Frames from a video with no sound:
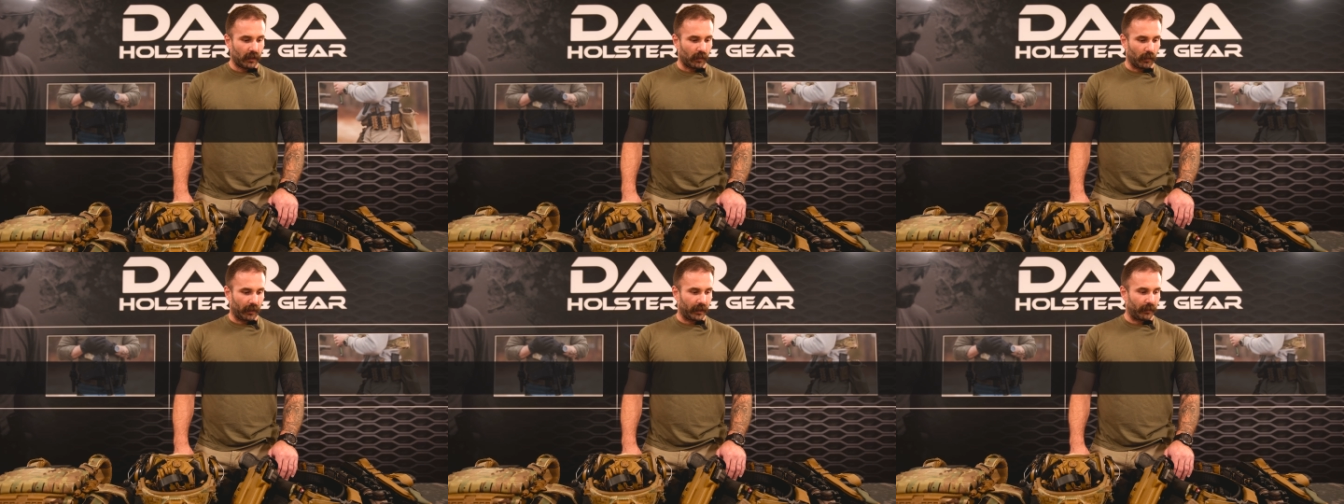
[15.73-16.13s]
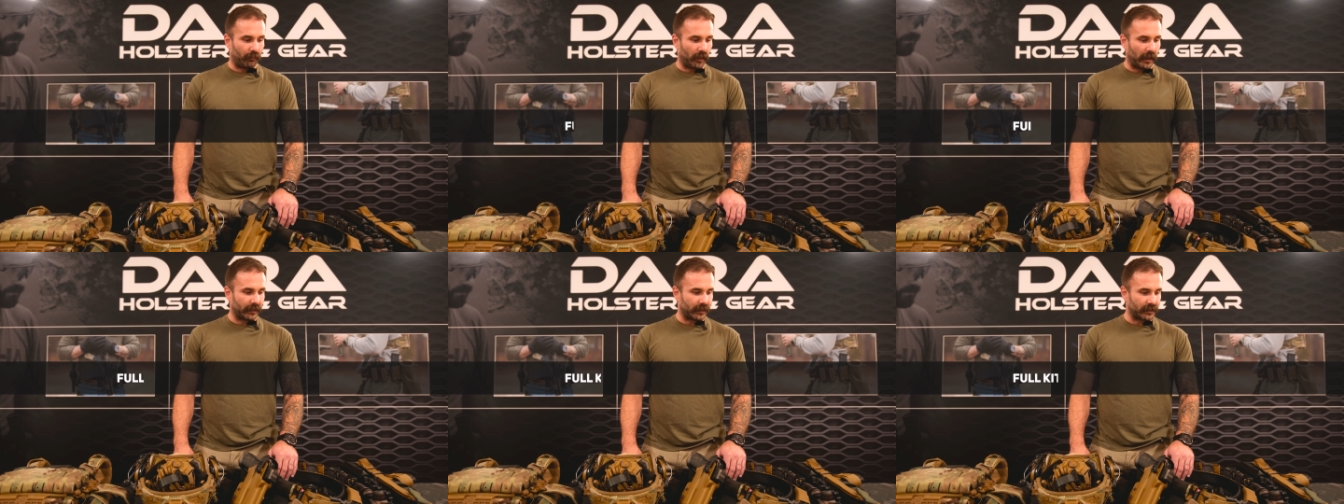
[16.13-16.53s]
we're going to
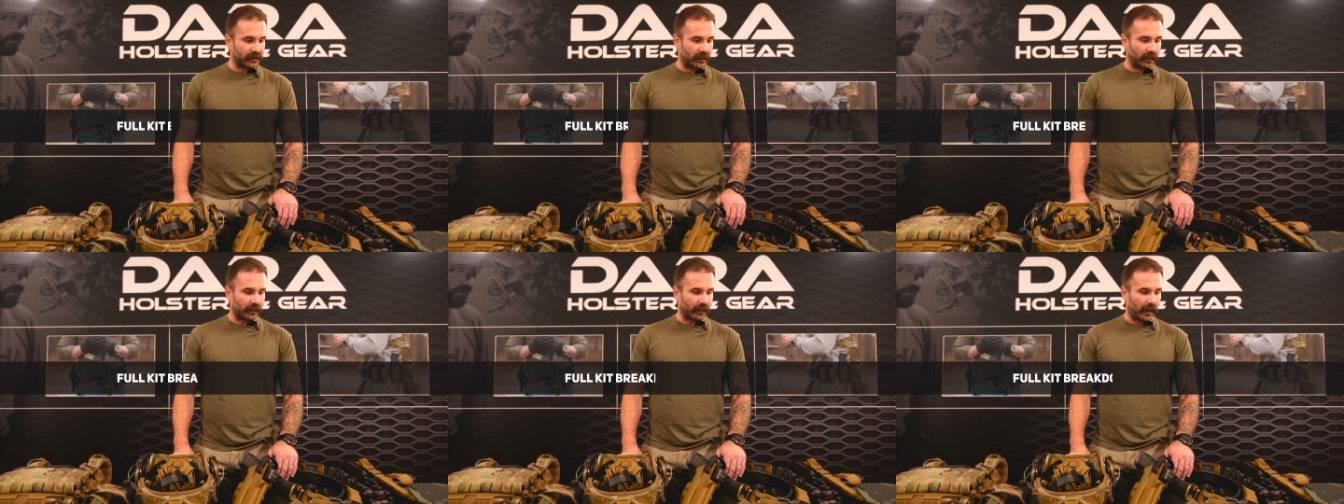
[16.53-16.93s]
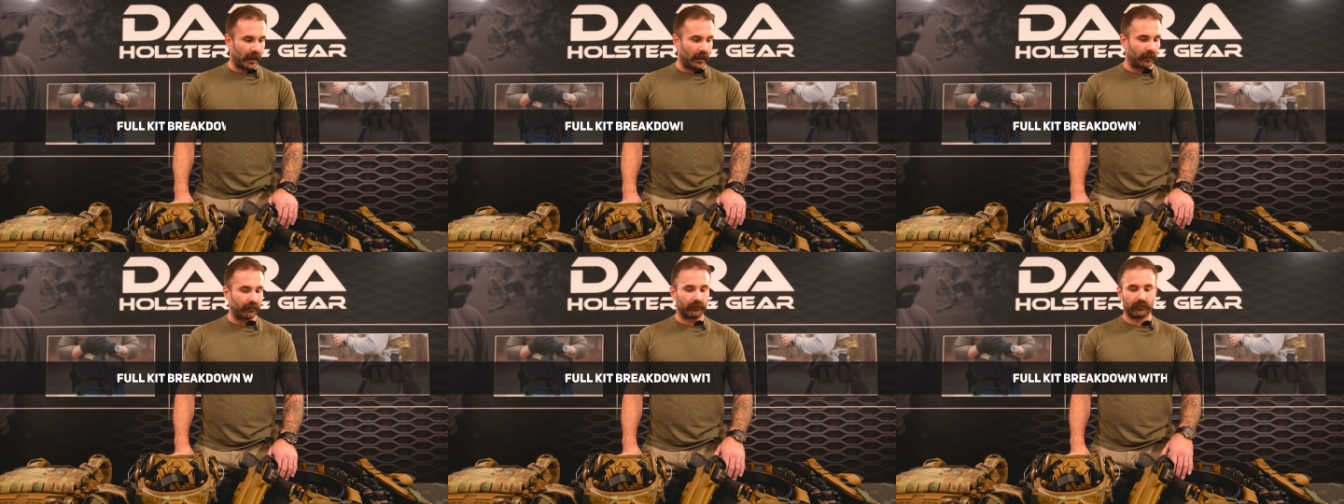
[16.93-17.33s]
break this thing
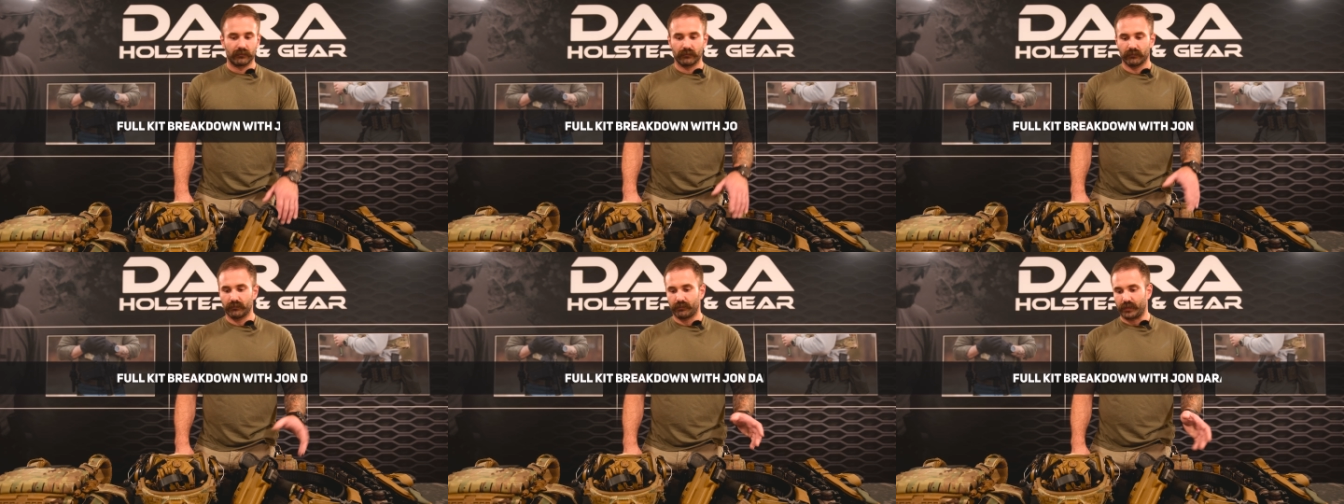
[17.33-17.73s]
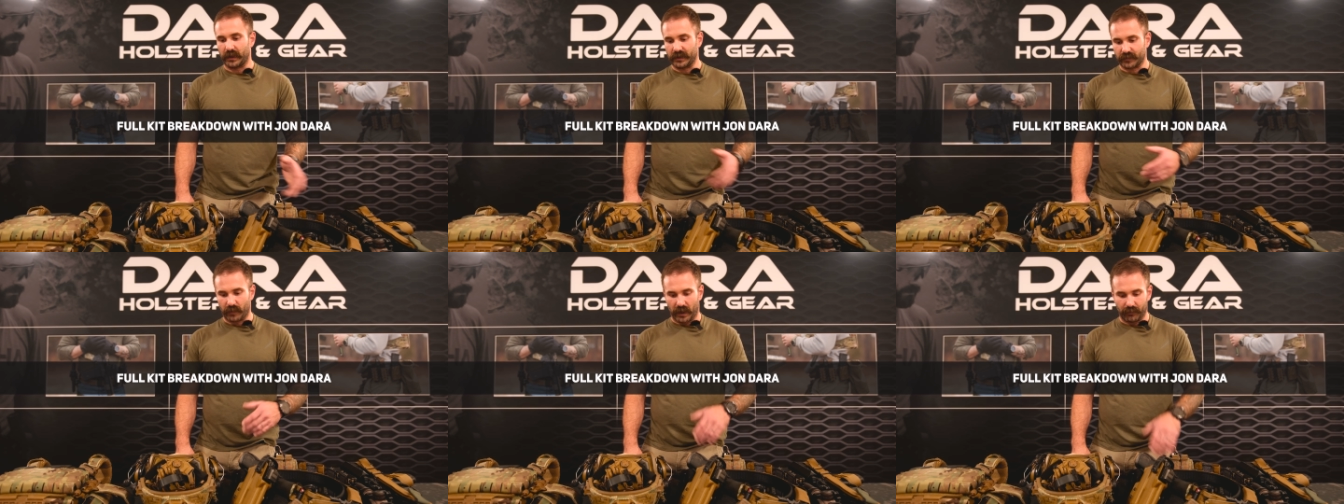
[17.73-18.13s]
down
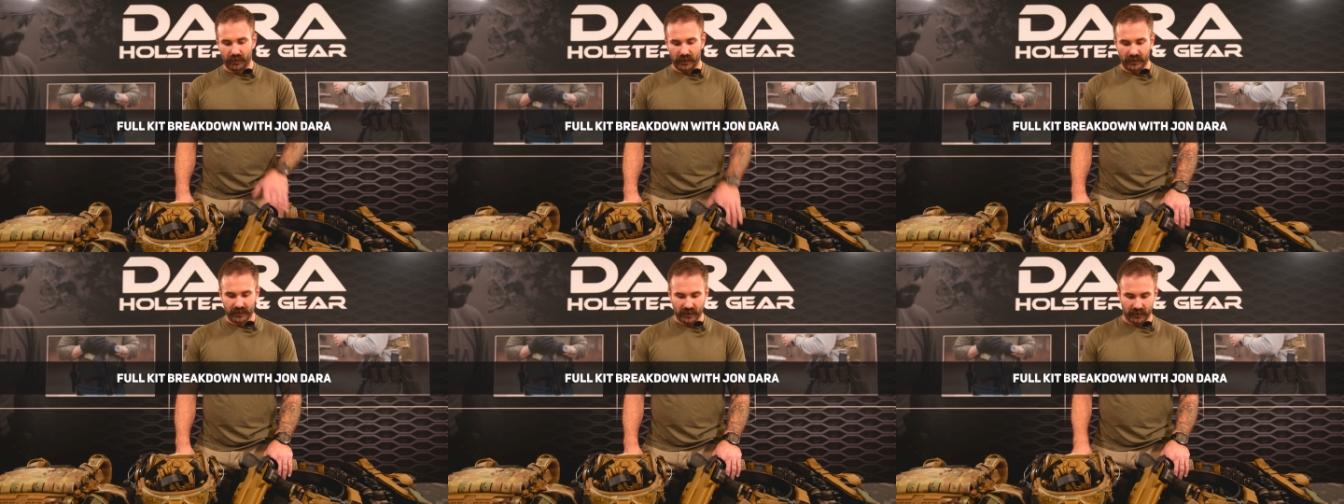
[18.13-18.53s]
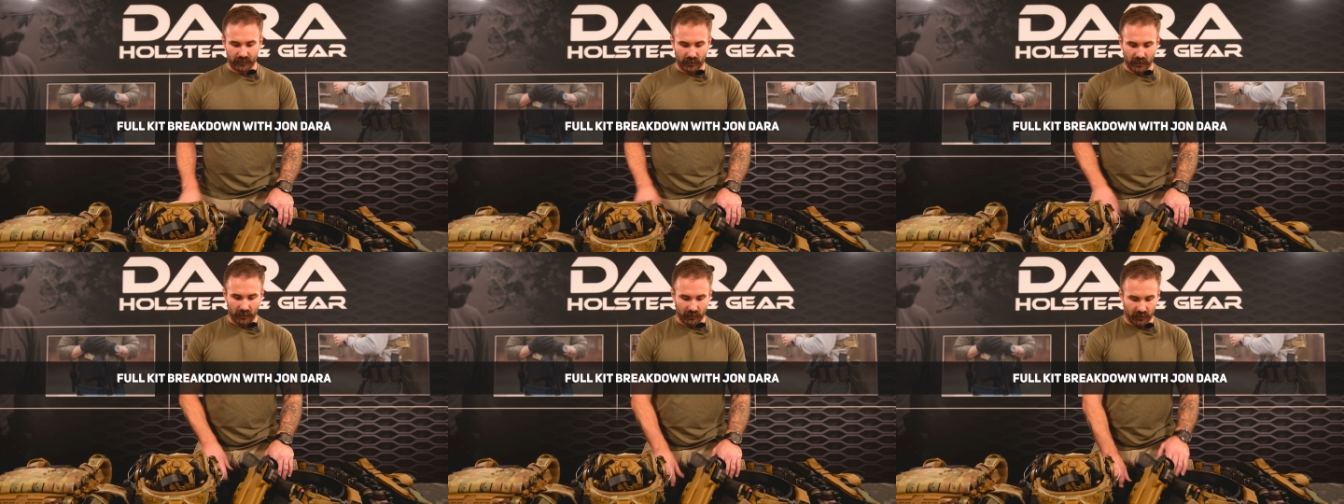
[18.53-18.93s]
piece by piece as
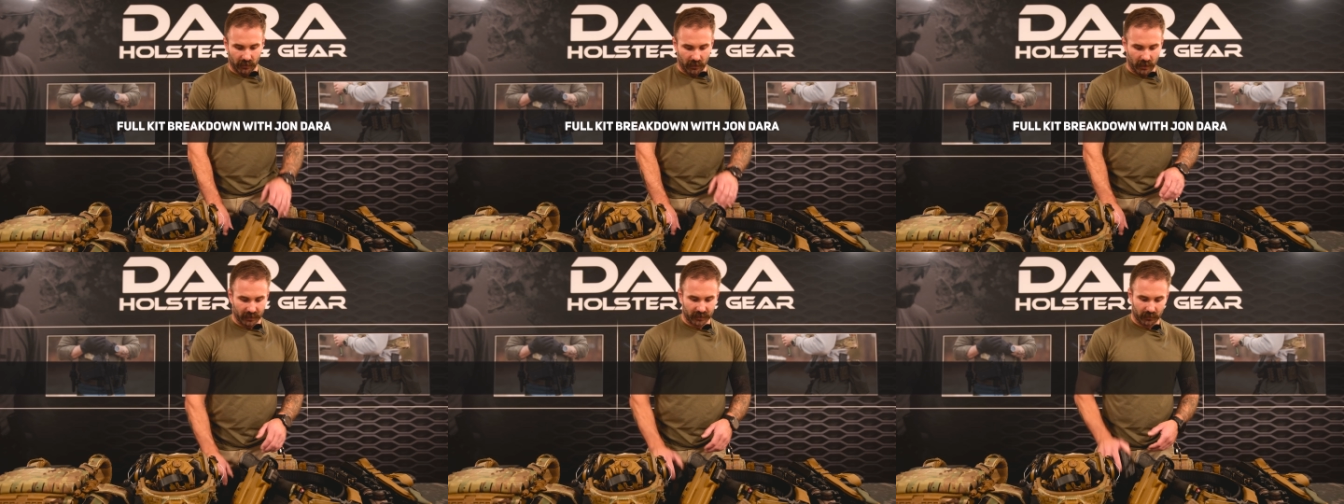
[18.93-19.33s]
we go across.